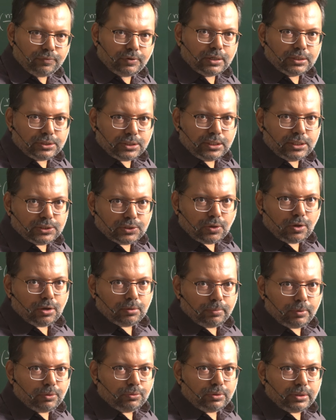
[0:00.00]
function is all
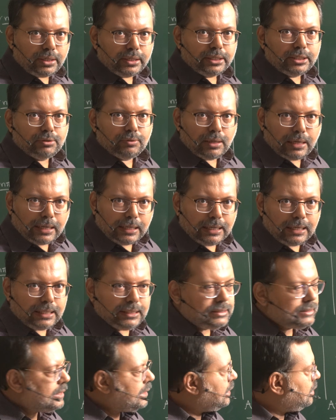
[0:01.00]
about, and it will
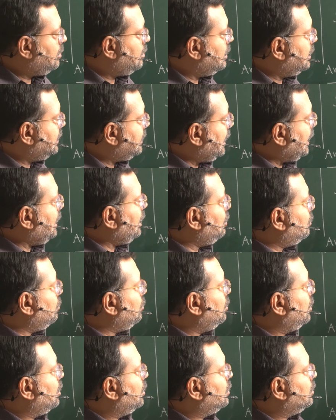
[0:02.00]
analyze and it will tell
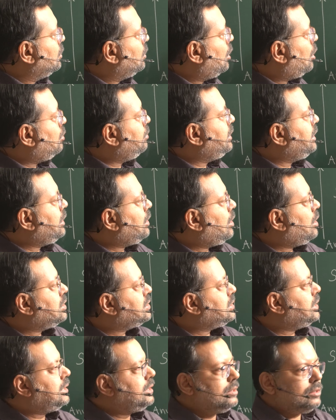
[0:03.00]
you how many
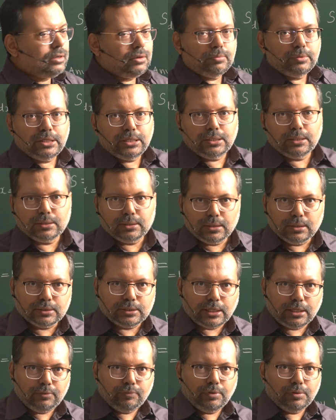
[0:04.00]
cos and how many
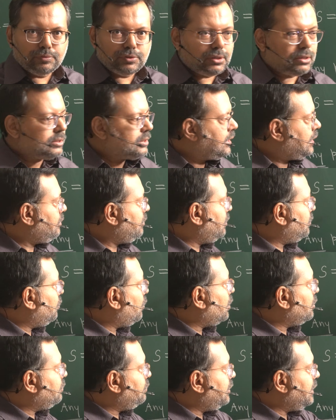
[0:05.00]
sine waves are there with
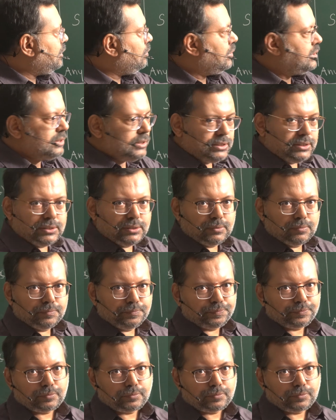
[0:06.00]
what frequencies.